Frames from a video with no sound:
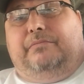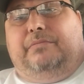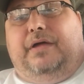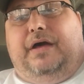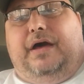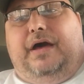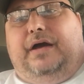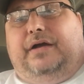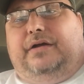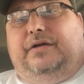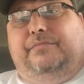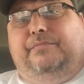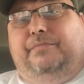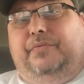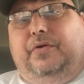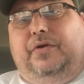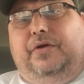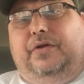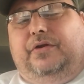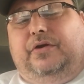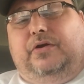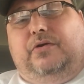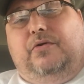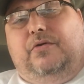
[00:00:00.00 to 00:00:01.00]
block and put it
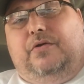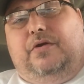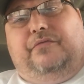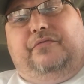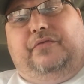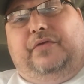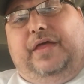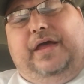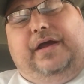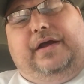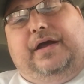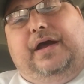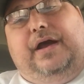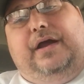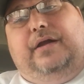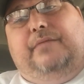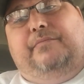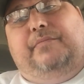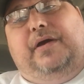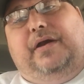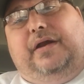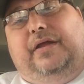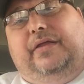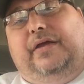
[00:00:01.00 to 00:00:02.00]
in the corner for that kind of
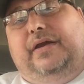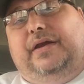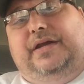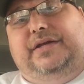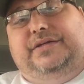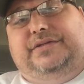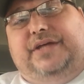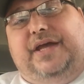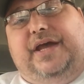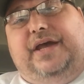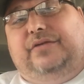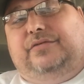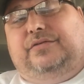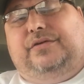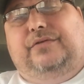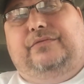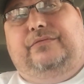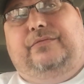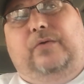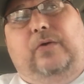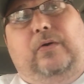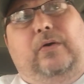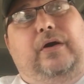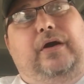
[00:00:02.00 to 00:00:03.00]
money that he's asking
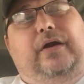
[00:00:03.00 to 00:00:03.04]
for.